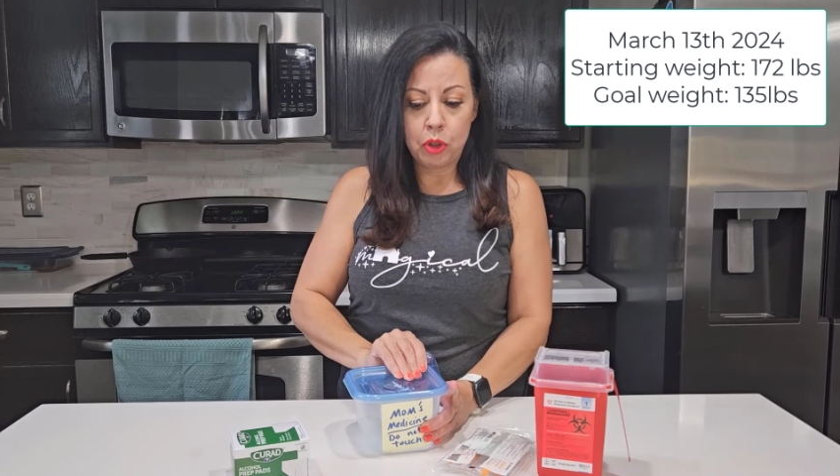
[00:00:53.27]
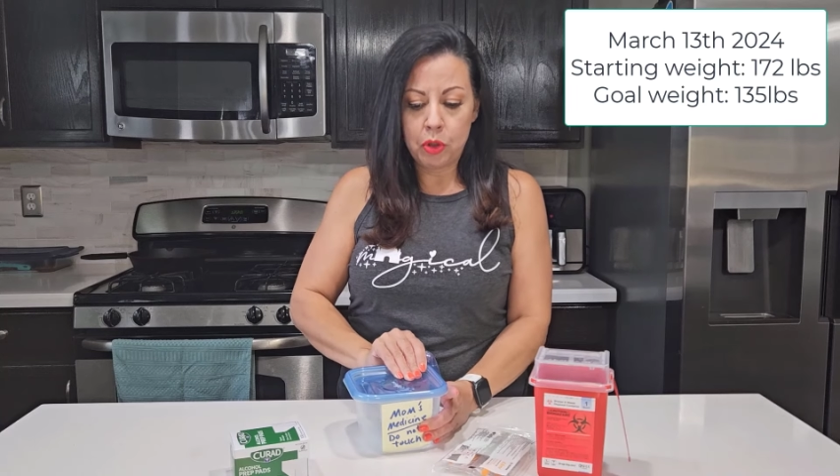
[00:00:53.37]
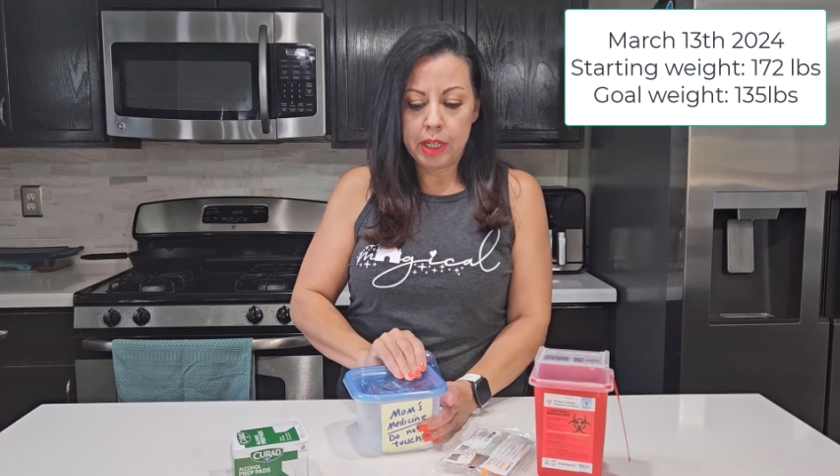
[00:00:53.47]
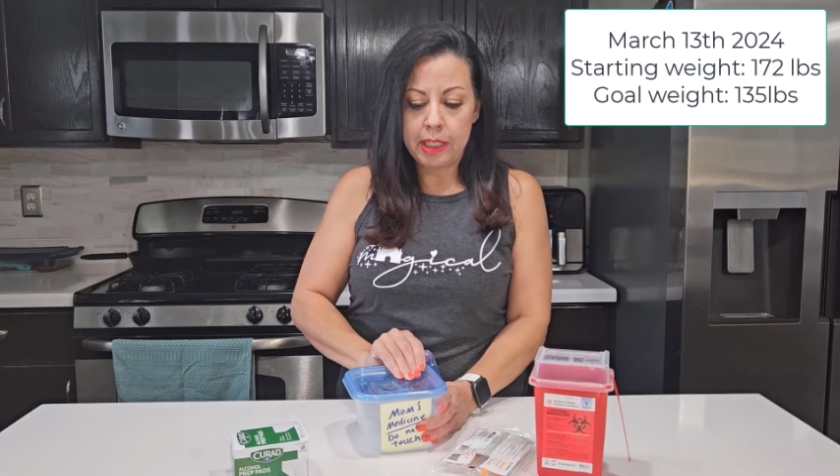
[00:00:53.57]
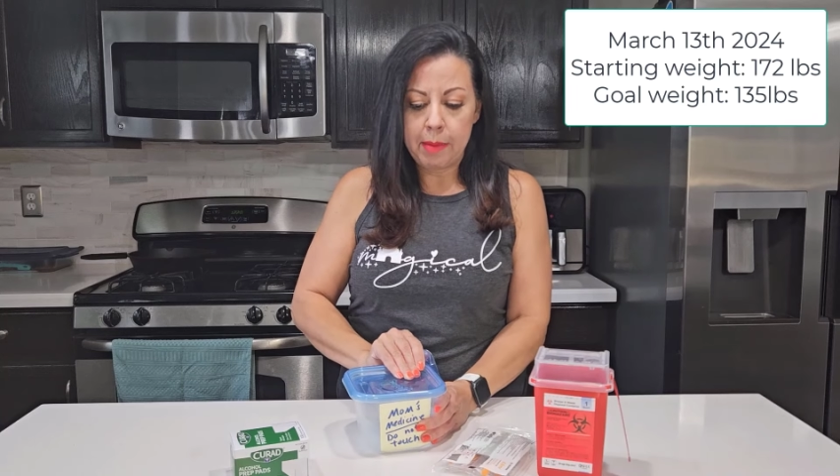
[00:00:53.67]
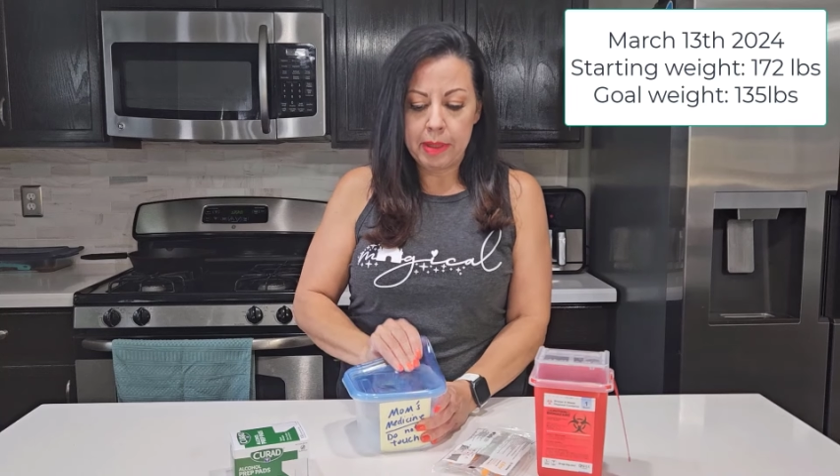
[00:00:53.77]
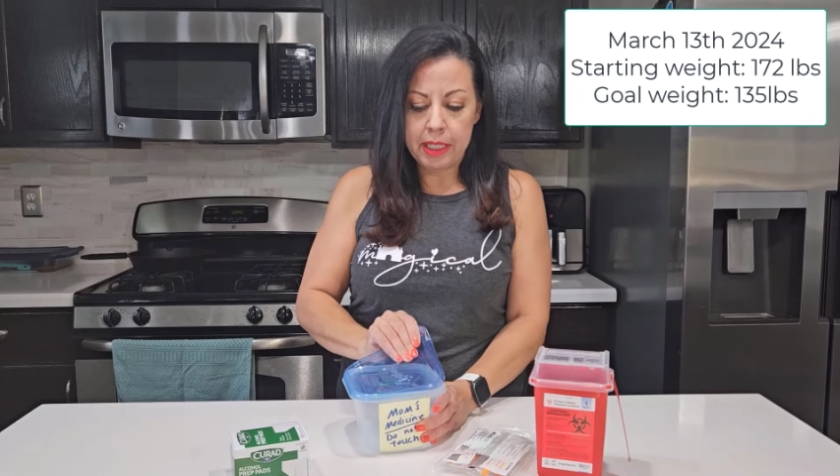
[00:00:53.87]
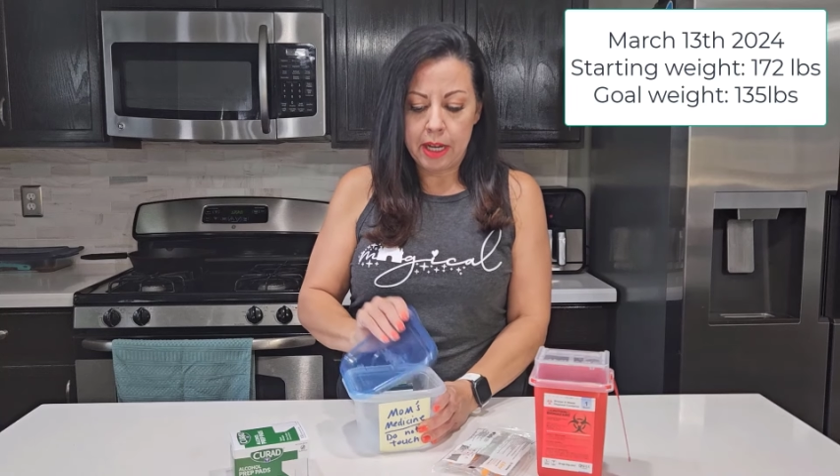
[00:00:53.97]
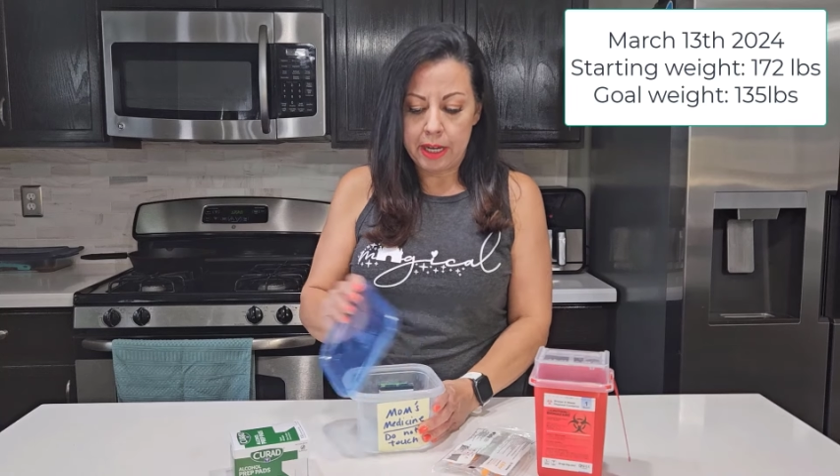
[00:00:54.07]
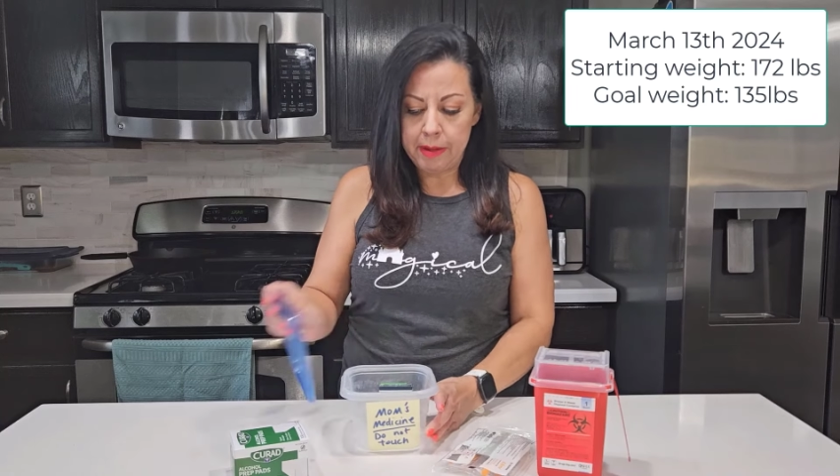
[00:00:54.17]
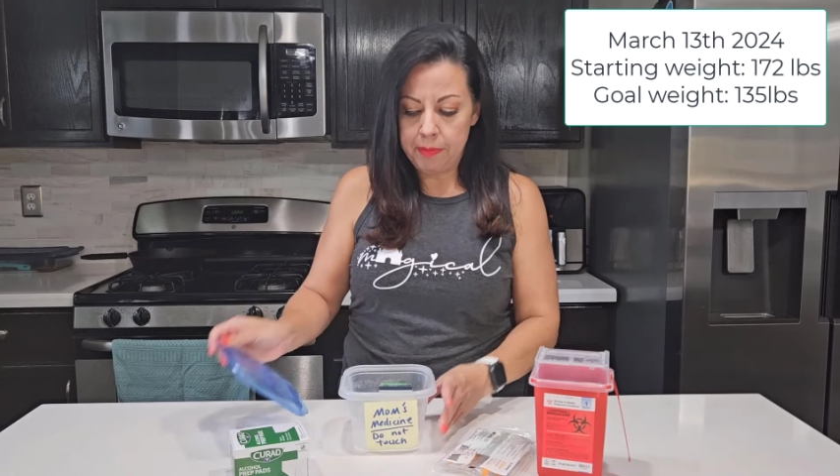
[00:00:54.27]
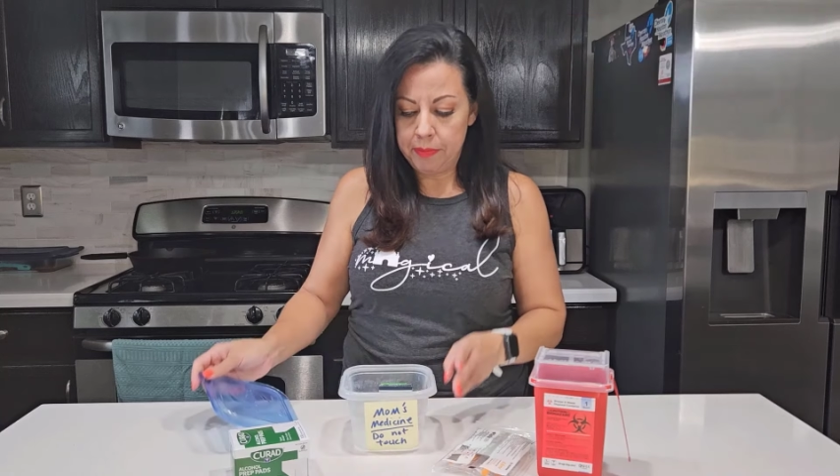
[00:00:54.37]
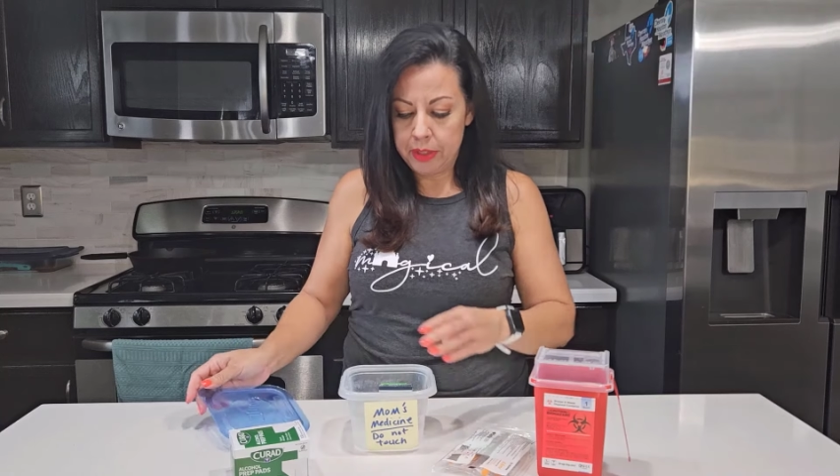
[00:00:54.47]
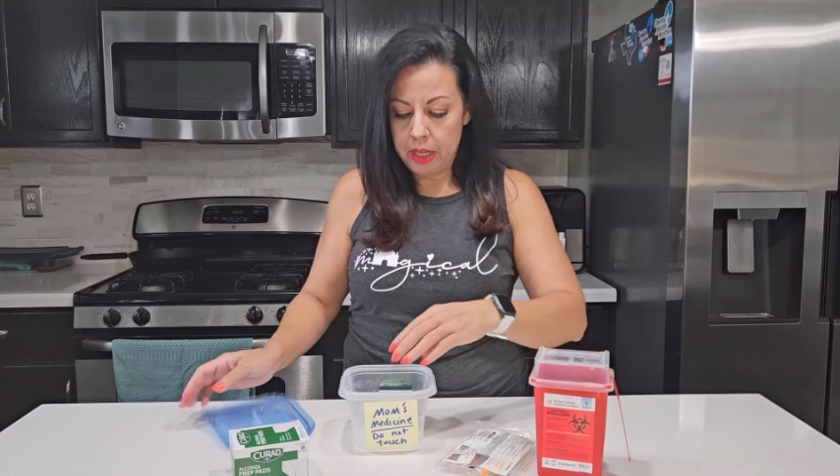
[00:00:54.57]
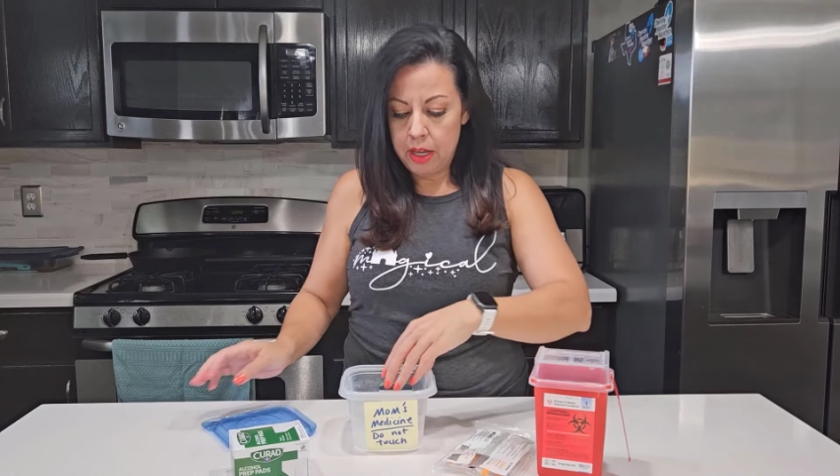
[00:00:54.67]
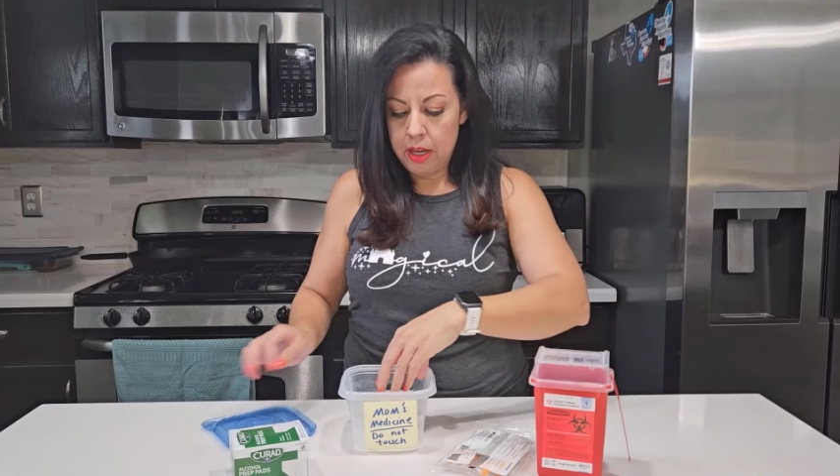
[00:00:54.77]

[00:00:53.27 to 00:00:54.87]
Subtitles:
Tirzepatide.